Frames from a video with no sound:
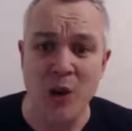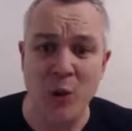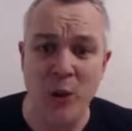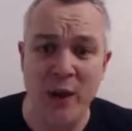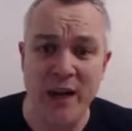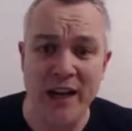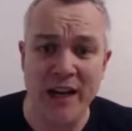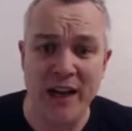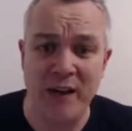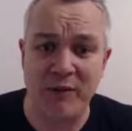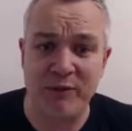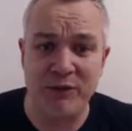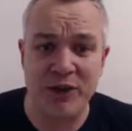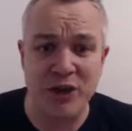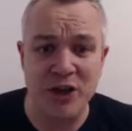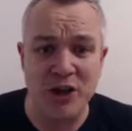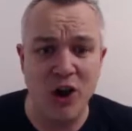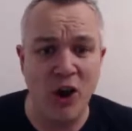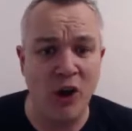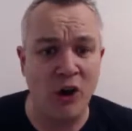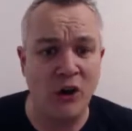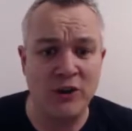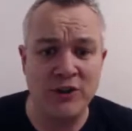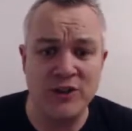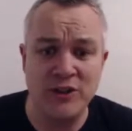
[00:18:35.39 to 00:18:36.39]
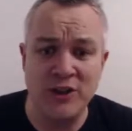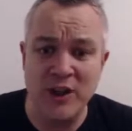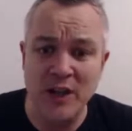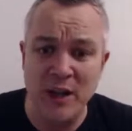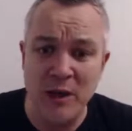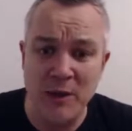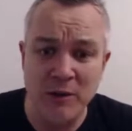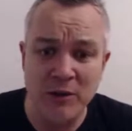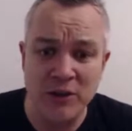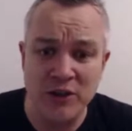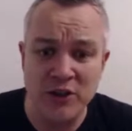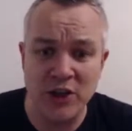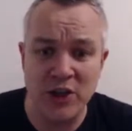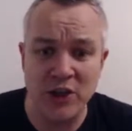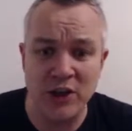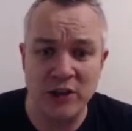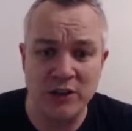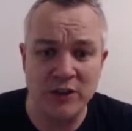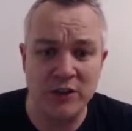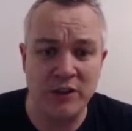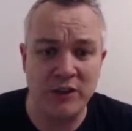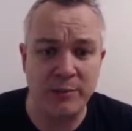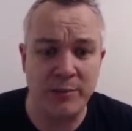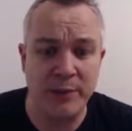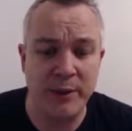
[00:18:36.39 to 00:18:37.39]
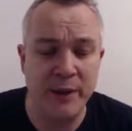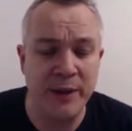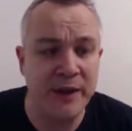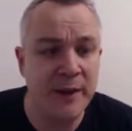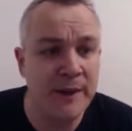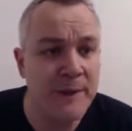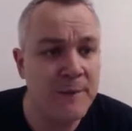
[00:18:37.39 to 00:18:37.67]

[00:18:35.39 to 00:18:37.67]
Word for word: We have not turned up.